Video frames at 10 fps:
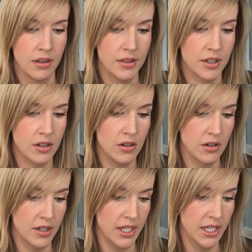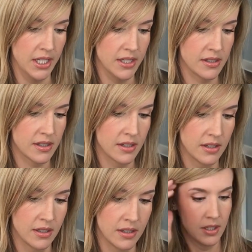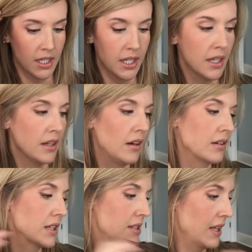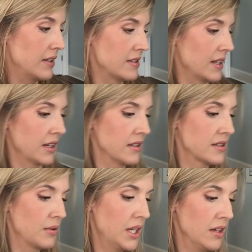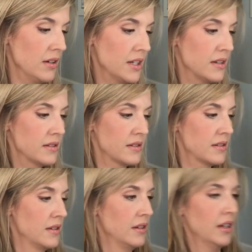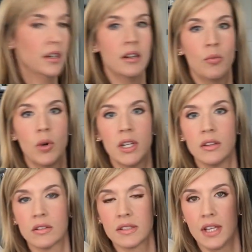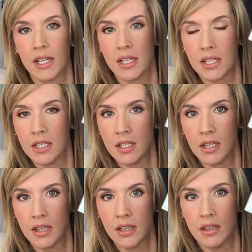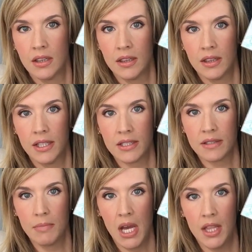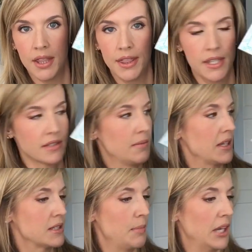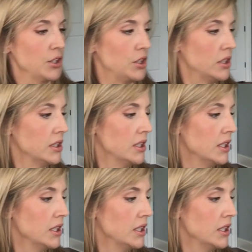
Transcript: the card in it, and I'll get to that in a second. So here is what it looks like this month, this month's bundle.